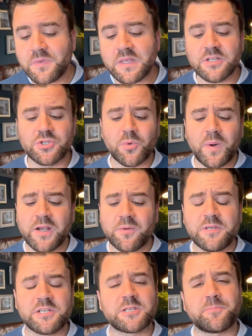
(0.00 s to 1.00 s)
So why don't
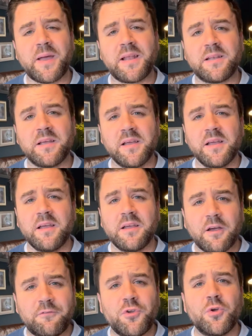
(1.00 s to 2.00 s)
we just spend
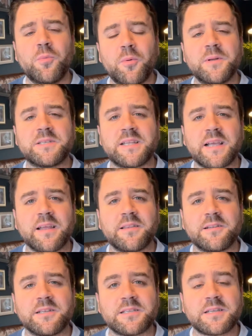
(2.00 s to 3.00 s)
a few moments together
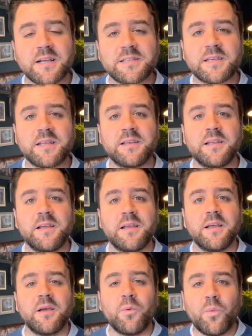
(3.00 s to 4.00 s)
discussing
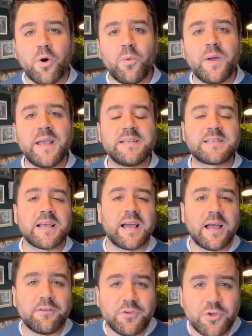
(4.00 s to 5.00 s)
what ways
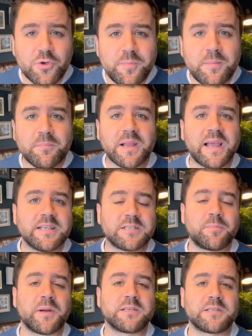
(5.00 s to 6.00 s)
have you been
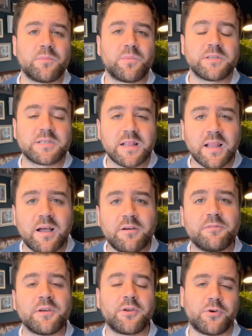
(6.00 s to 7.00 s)
blessed by someone's
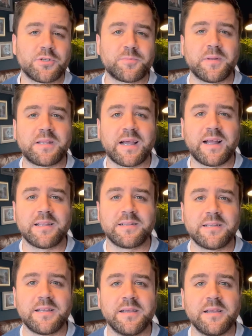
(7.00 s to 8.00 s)
love and
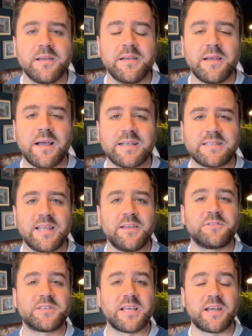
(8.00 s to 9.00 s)
hospitality as
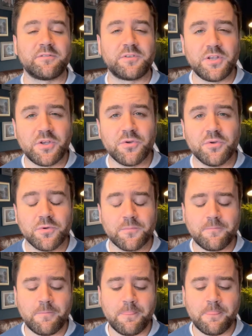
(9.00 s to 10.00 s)
they've served you
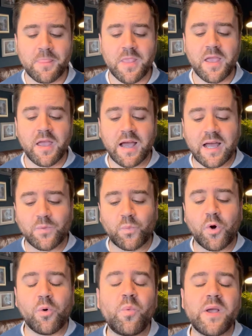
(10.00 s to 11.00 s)
and
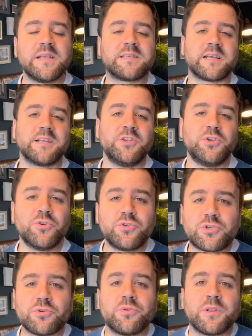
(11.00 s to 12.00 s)
what ways can you
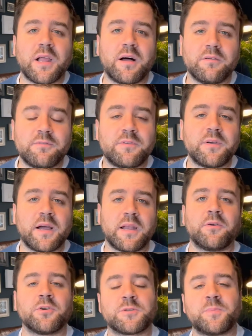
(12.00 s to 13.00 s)
show love
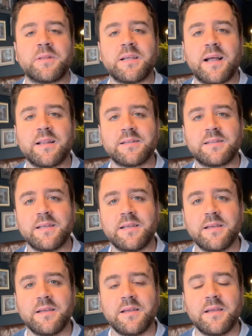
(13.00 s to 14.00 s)
and
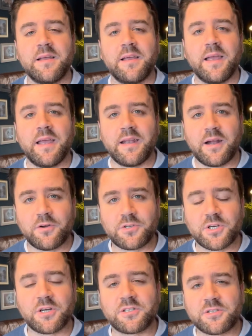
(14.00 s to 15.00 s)
hospitality in our
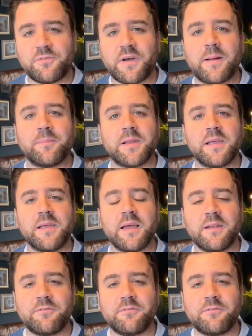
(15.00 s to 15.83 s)
church family and